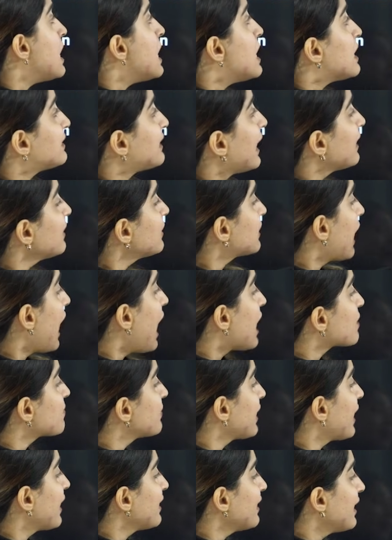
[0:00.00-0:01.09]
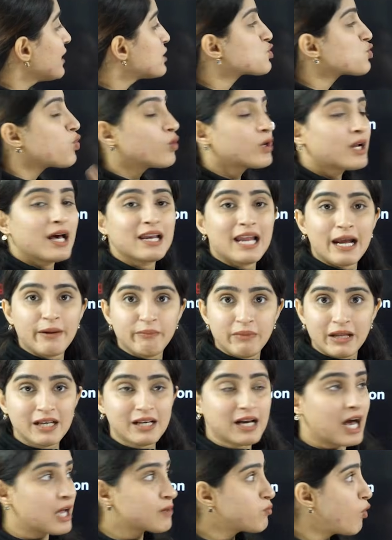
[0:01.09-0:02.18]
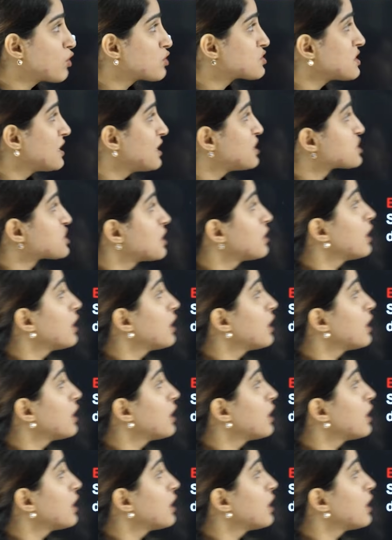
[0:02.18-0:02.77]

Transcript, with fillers: Then carbon ion like soda lime decarboxylation.